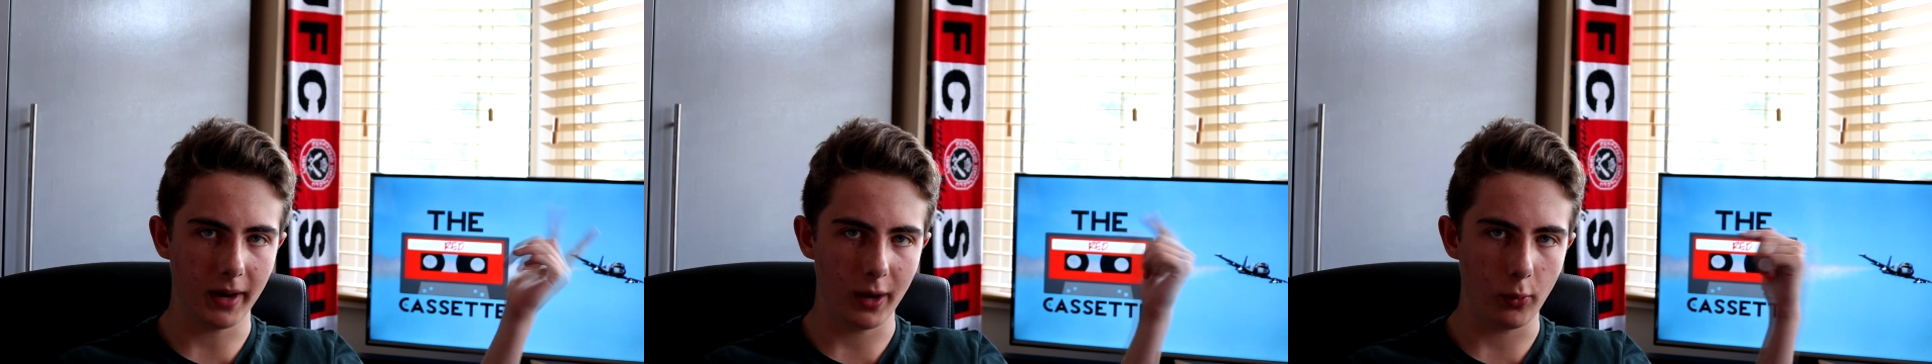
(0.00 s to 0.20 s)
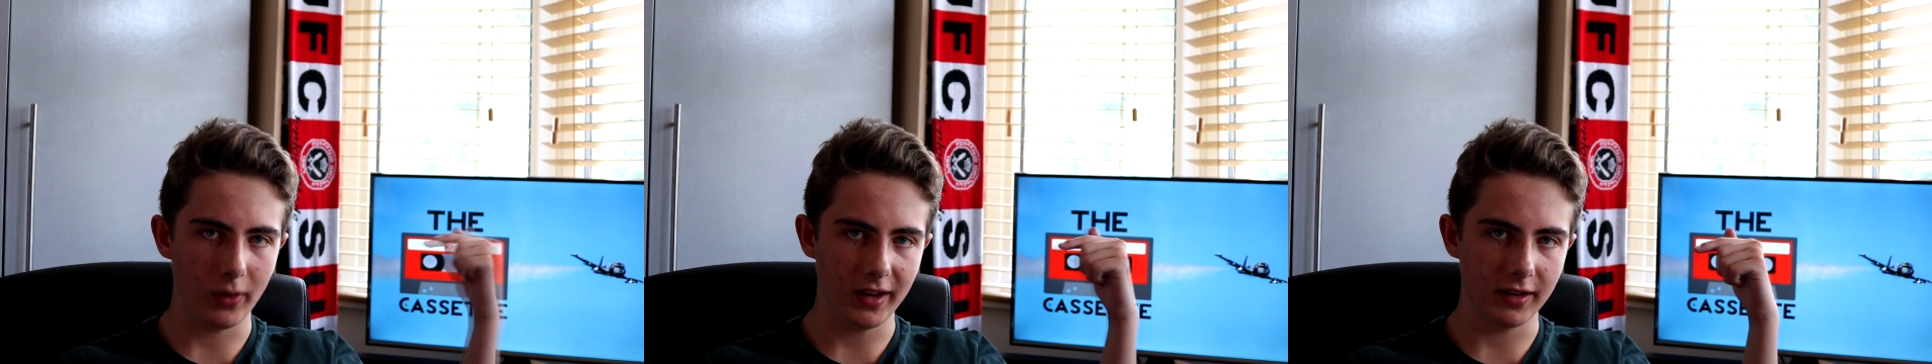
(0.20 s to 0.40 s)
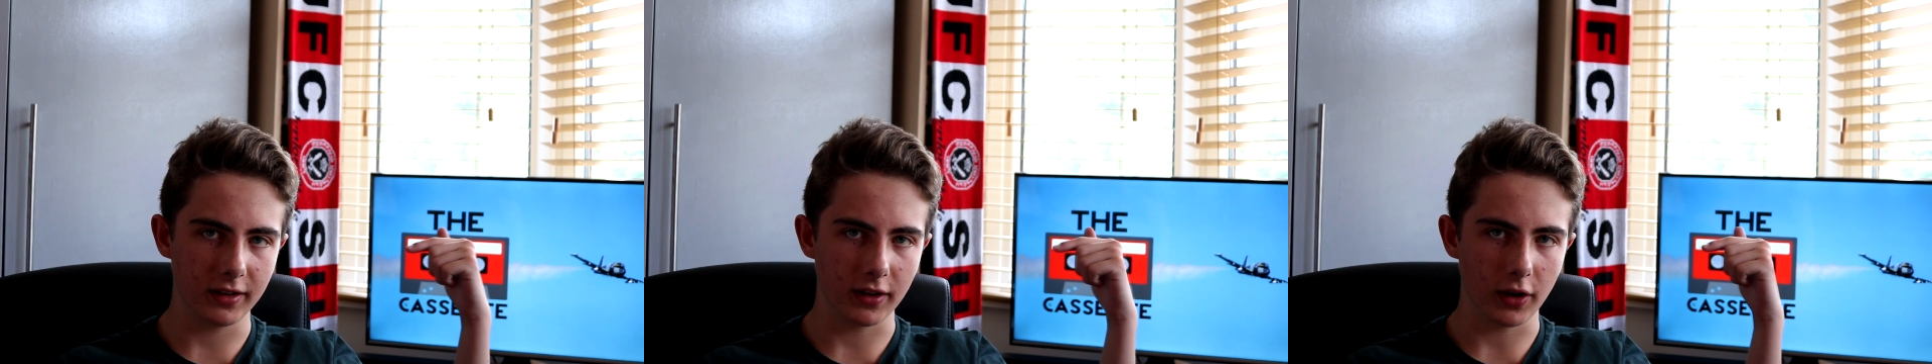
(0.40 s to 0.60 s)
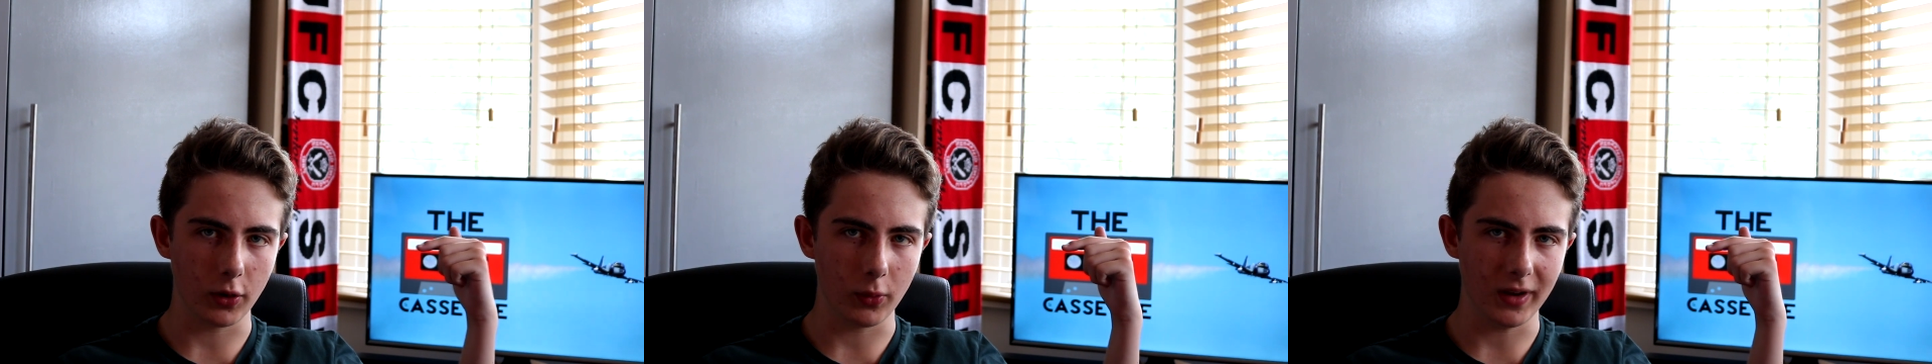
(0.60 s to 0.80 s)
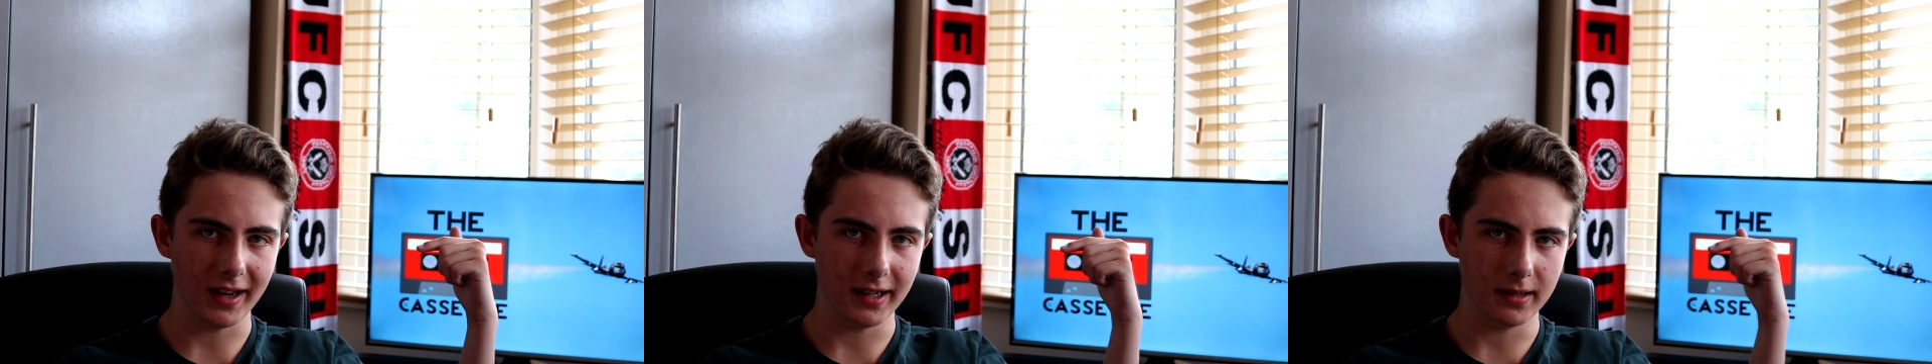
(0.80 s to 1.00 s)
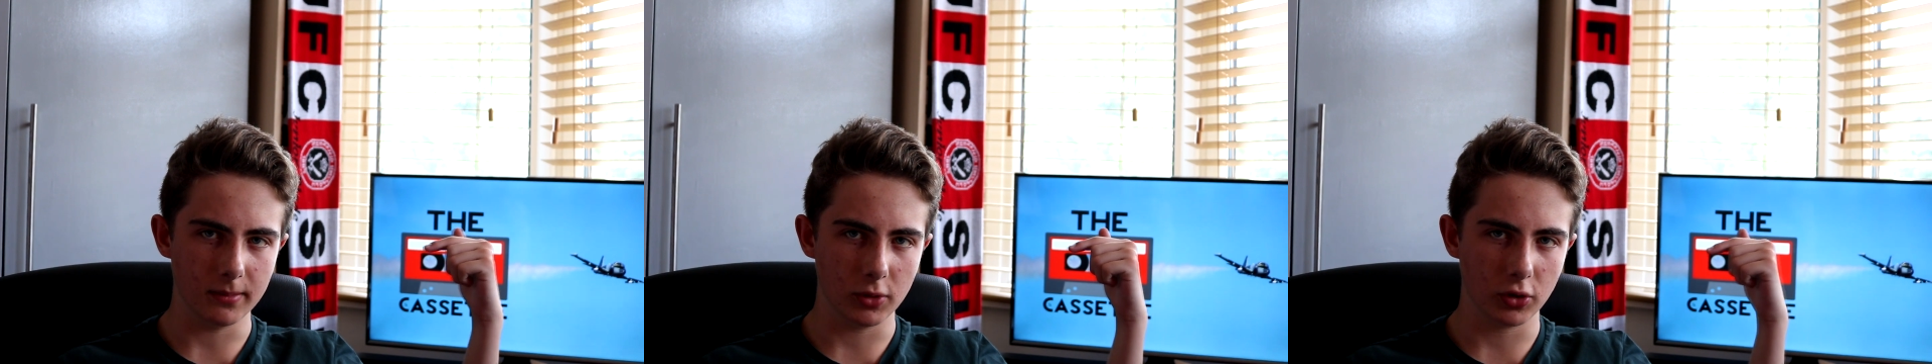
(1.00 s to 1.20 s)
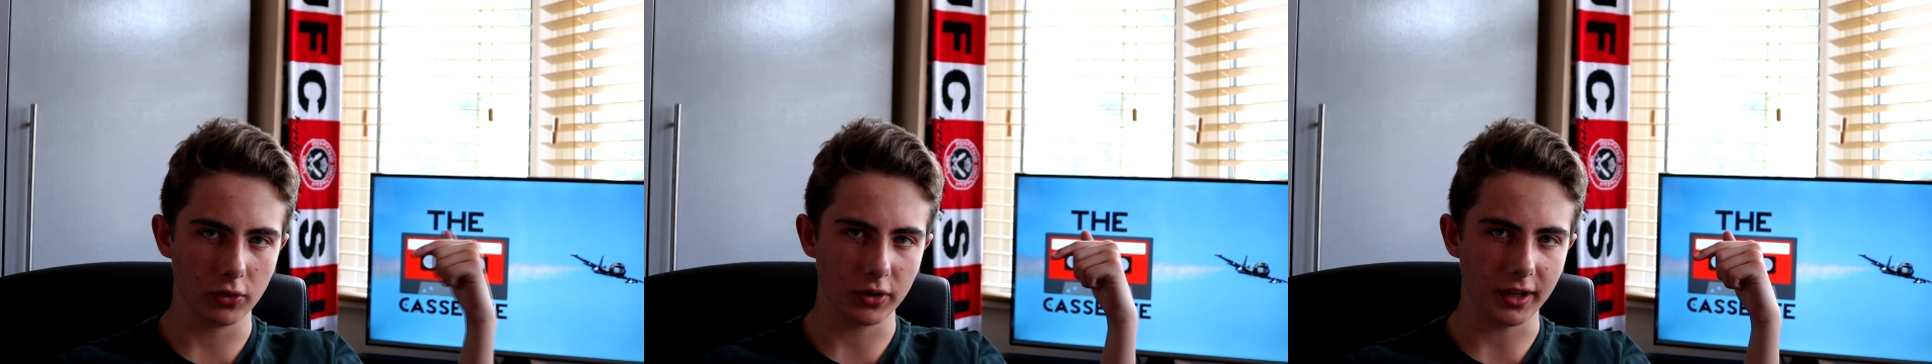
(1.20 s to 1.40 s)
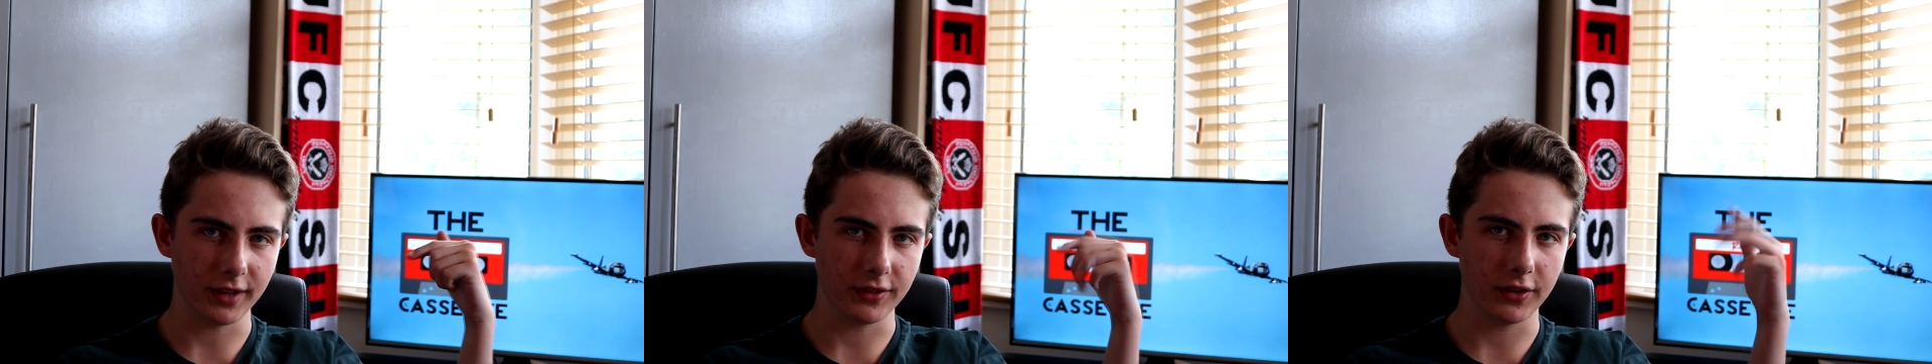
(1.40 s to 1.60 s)
my window in the
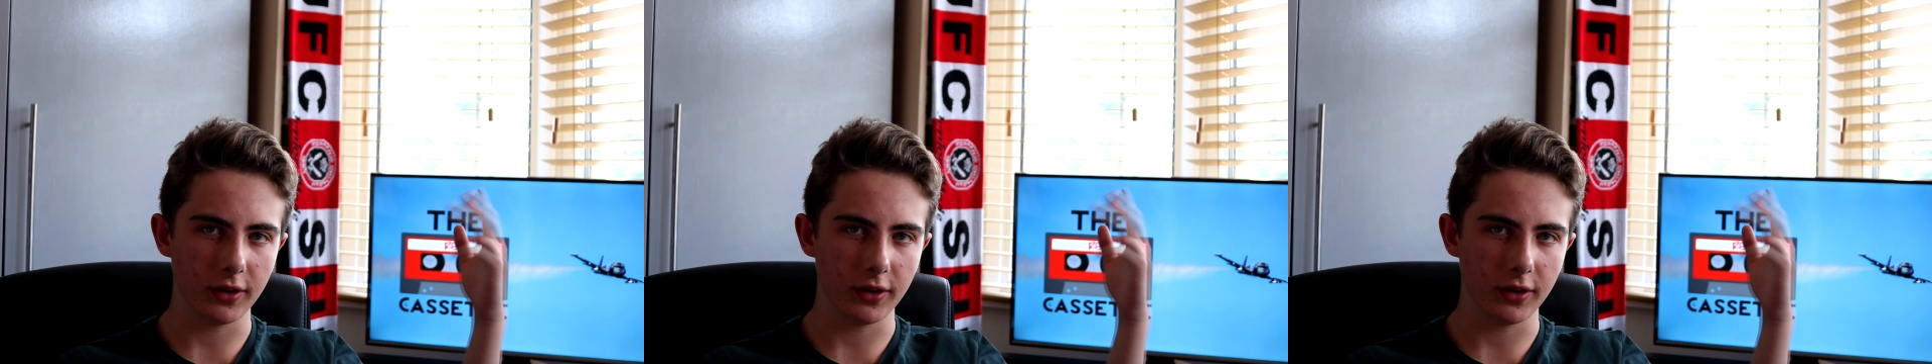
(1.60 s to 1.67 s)
morning,